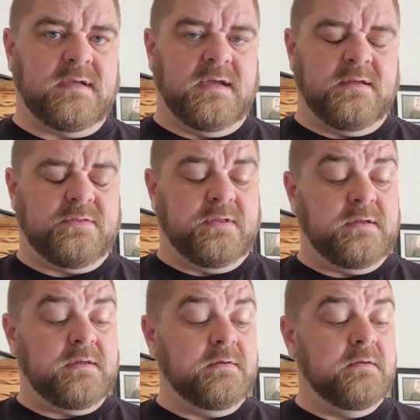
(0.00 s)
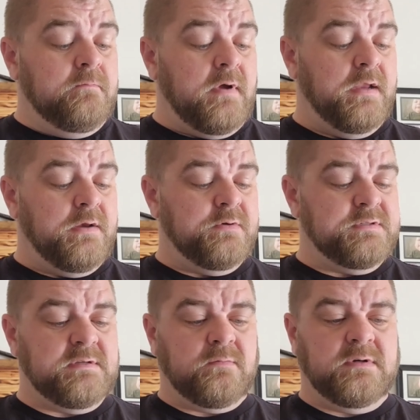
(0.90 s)
I think. I
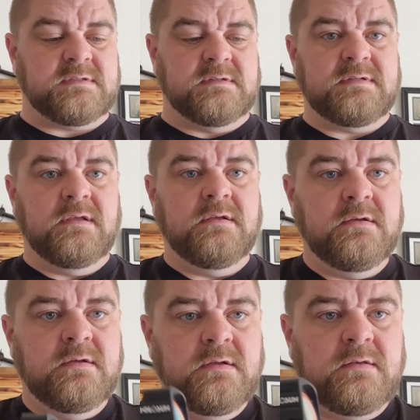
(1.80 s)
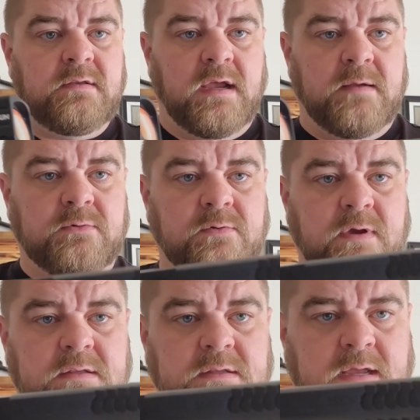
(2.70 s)
noticed it wasn't timed
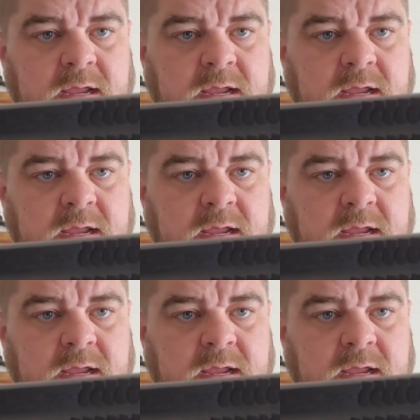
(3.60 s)
correctly.